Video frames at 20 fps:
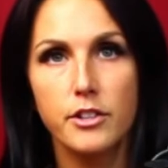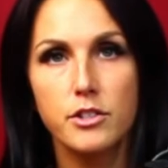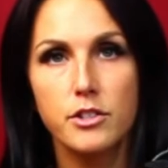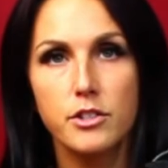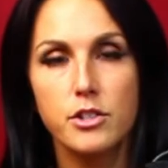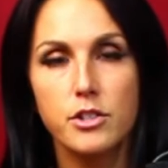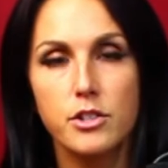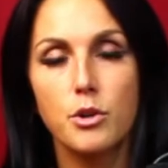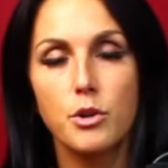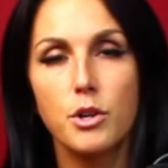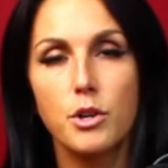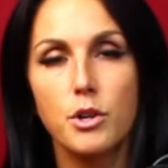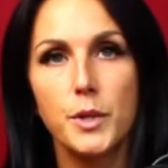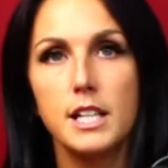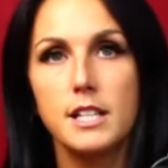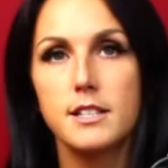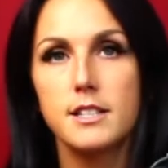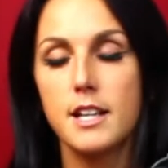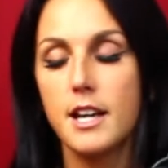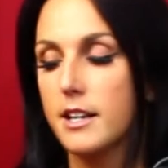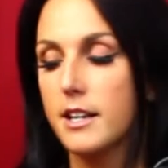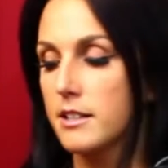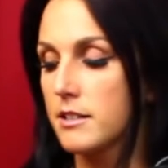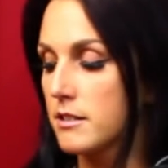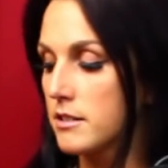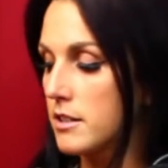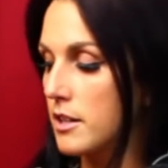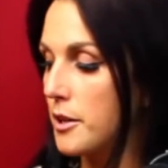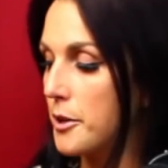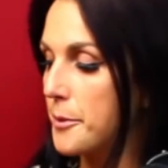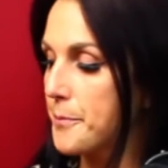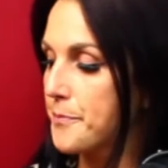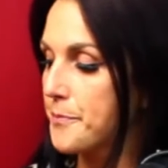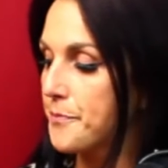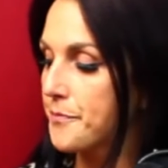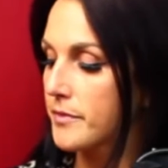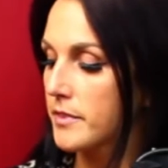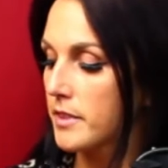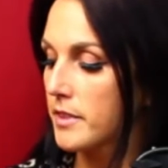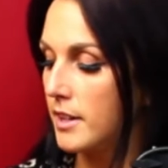sword, releasing. So,
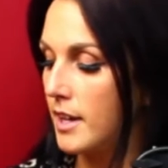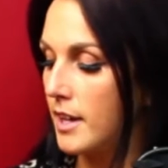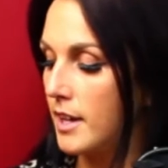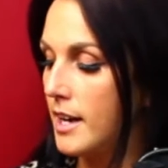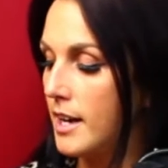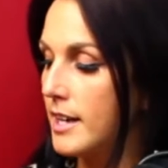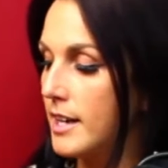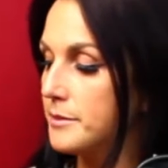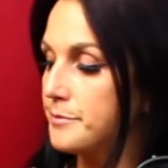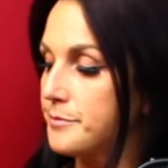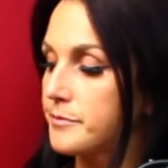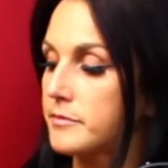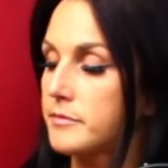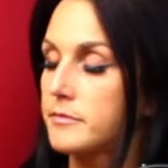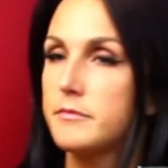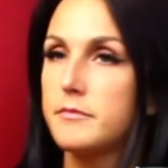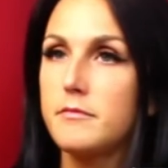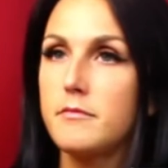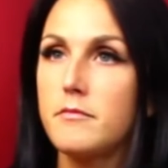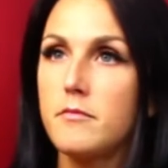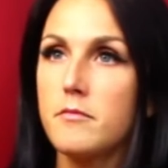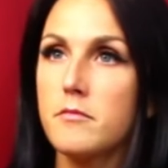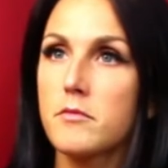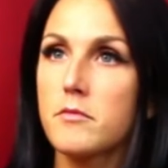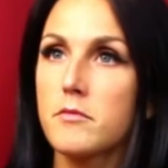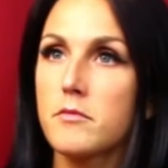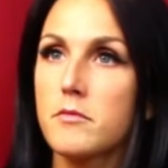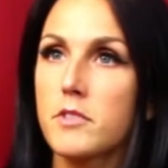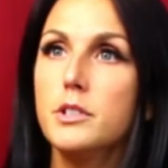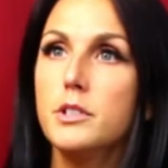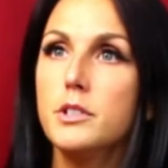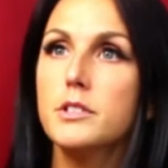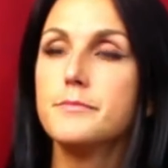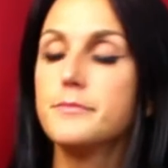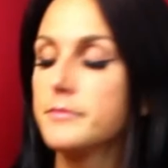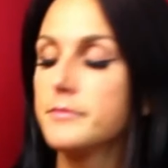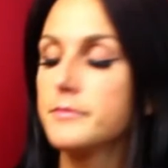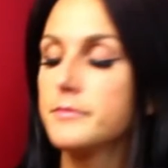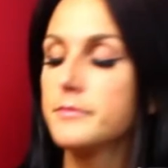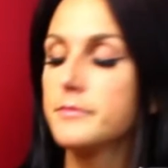yeah. Cool.
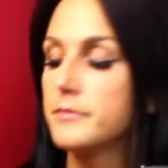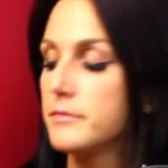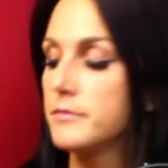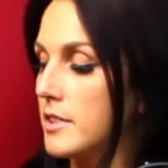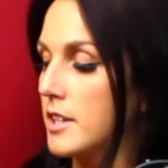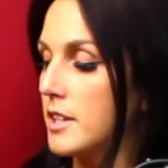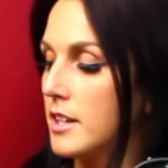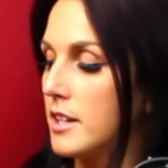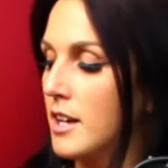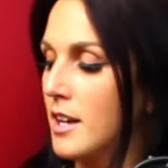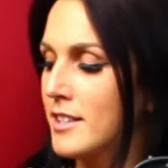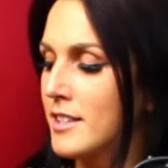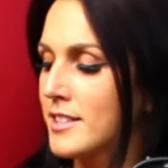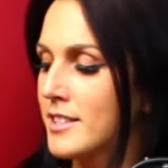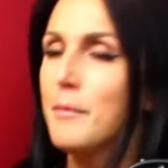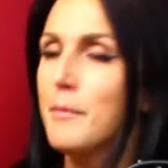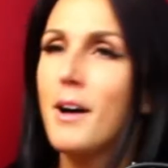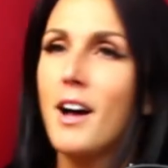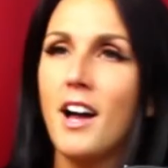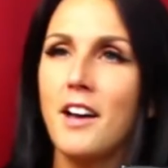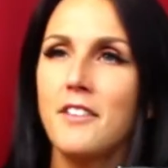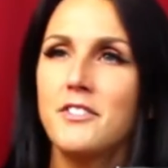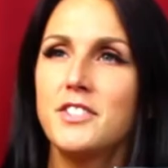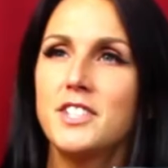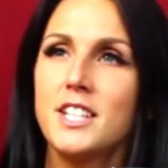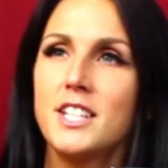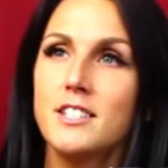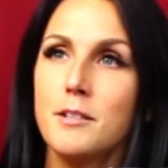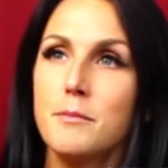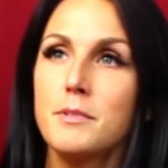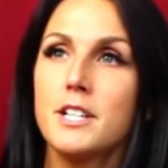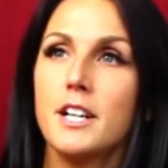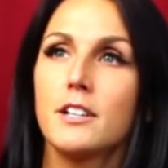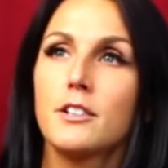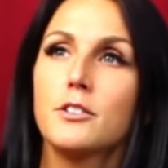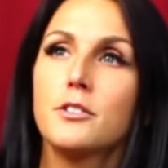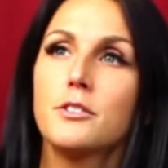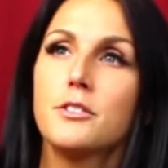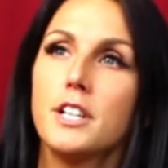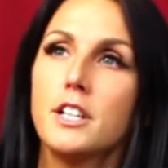I've seen some
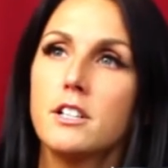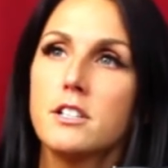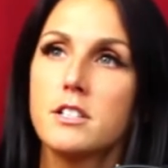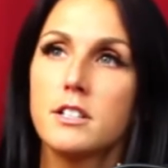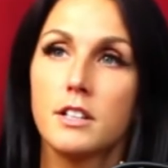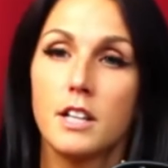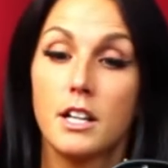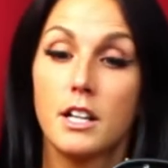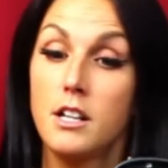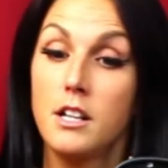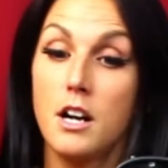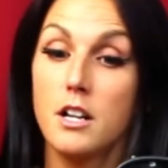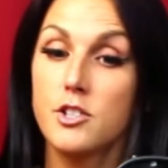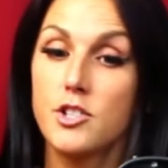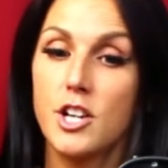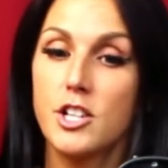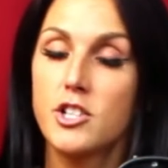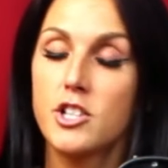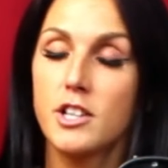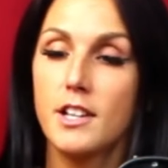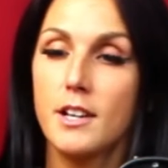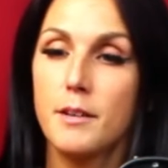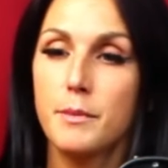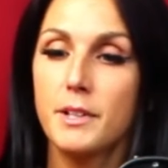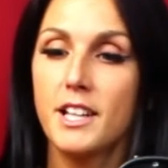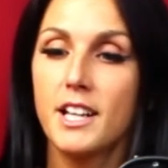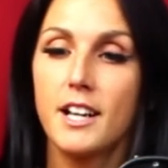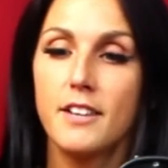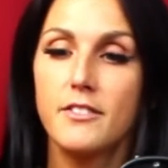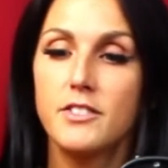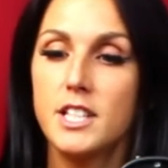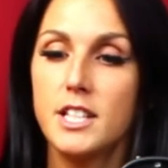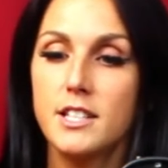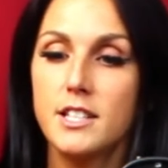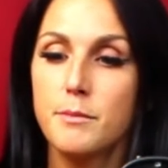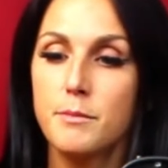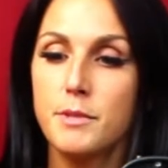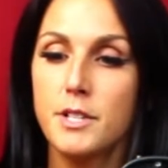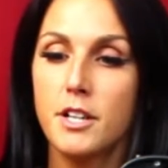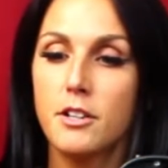tarot readers, and like not judging them, but like I've seen
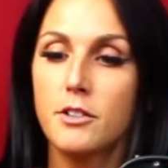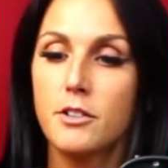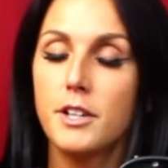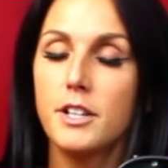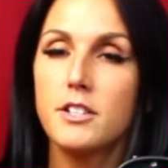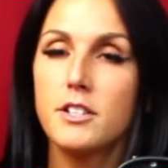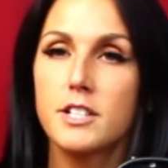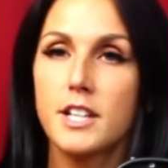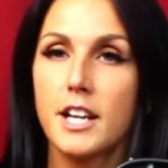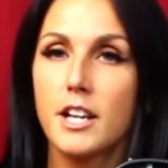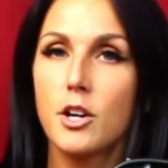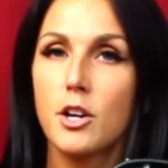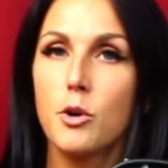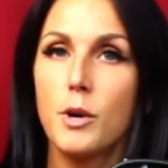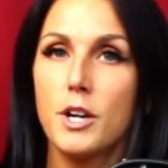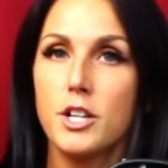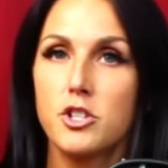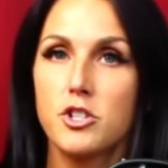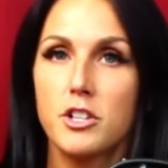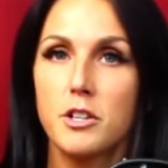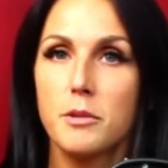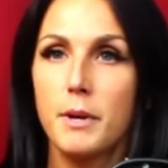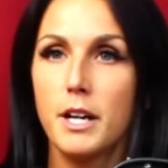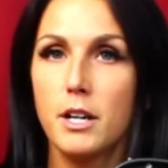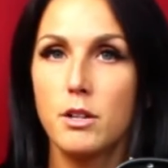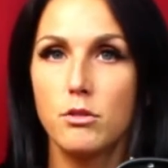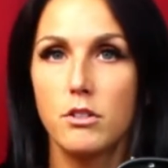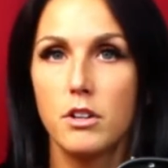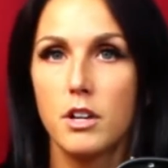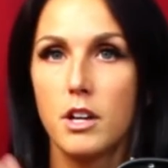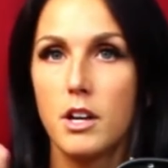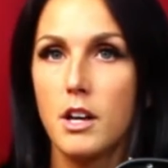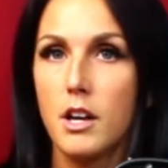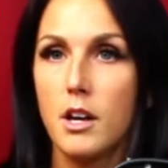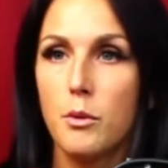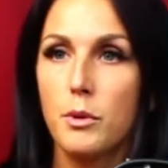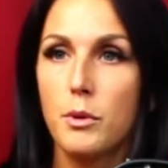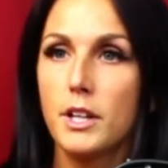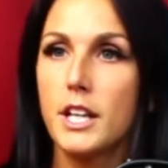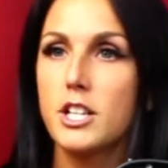some tarot readers get a question about
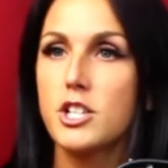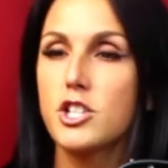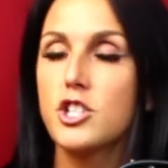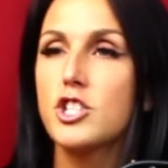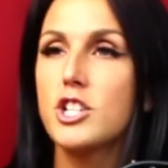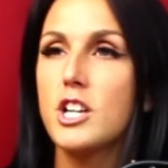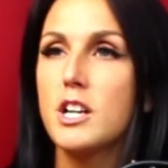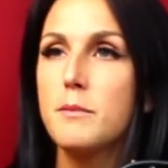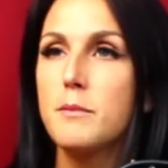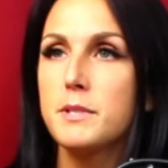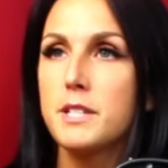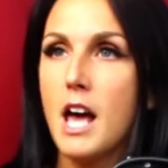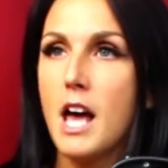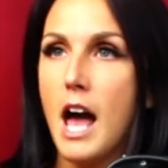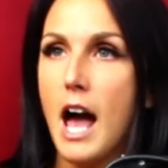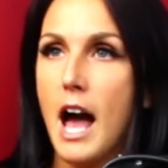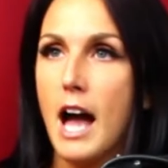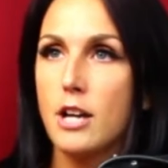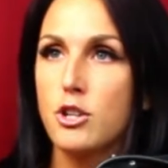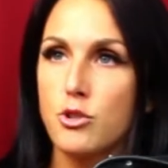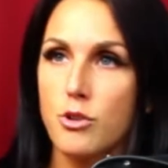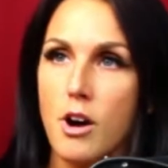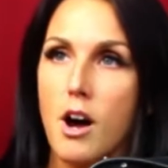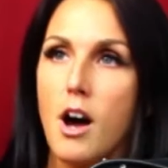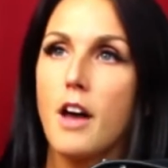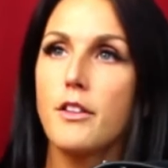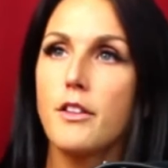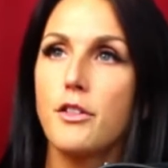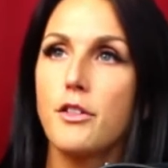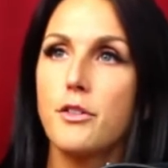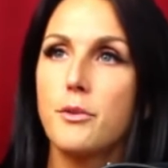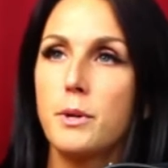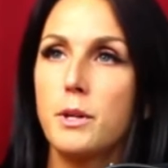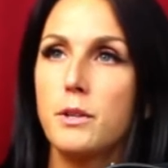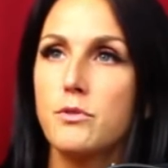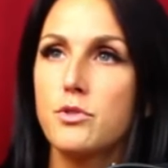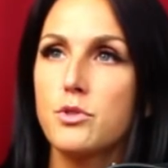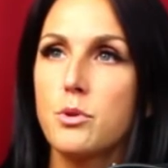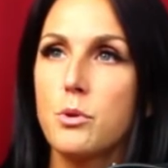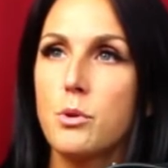relationships and draw the 3
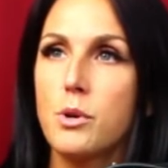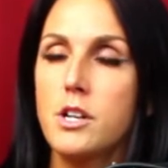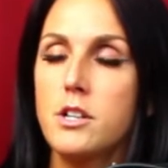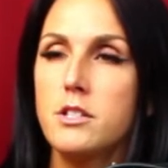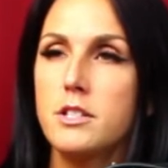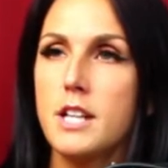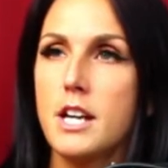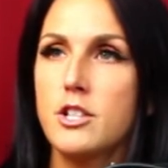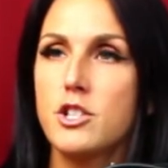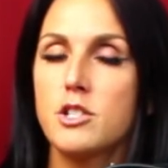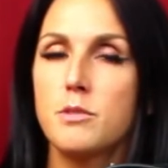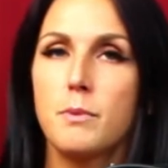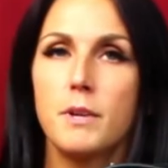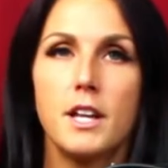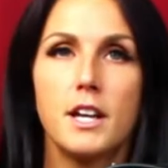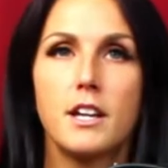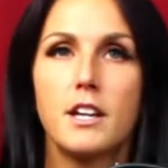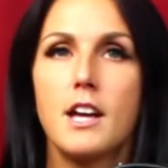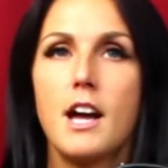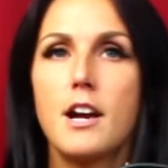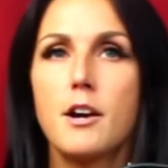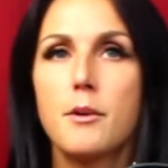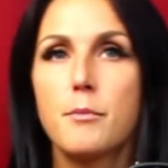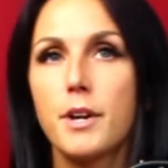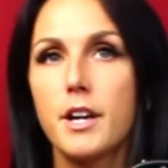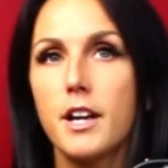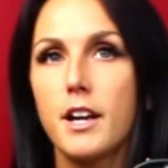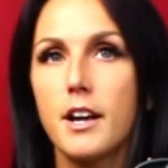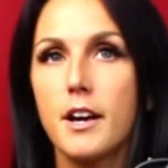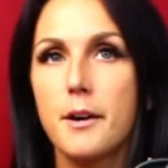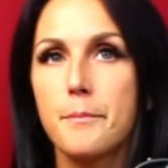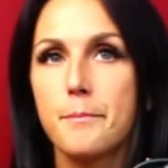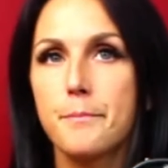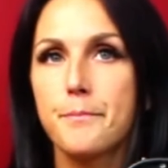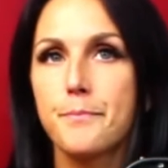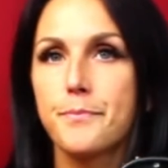of swords and just be like, yeah, you're breaking up.